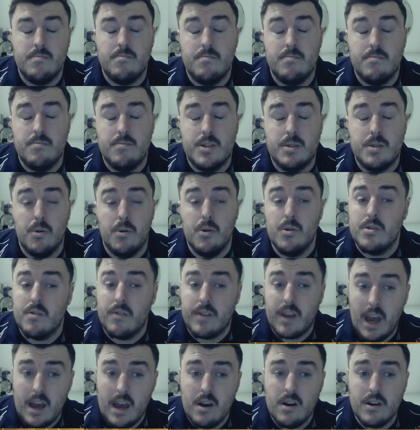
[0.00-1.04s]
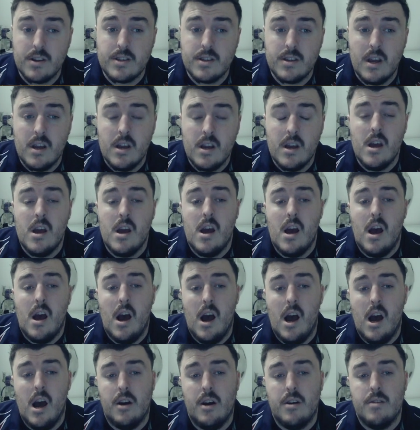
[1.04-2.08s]
spawns of chaos,
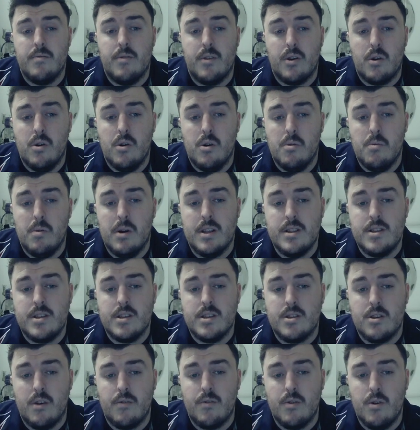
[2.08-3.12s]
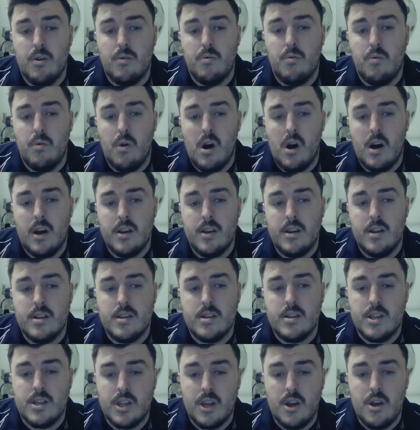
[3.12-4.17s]
the core ones. So I've got 1,
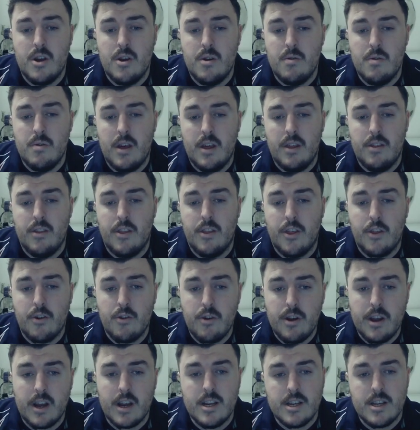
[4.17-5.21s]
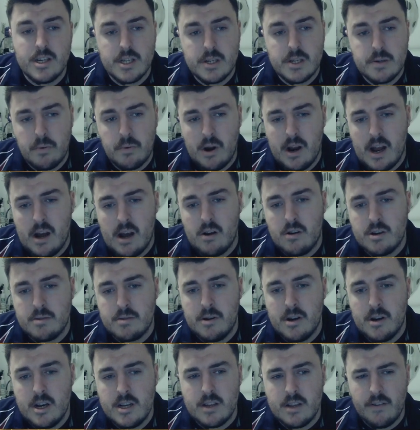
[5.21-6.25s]
2, and 3 kind of just spread out across
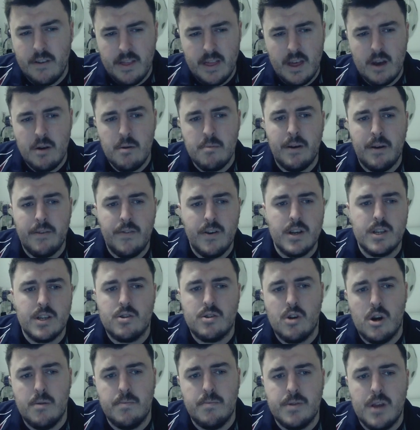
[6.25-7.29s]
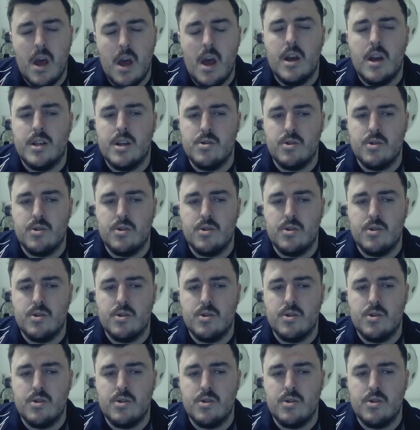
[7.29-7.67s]
my lines. I think they were my first drops. So I was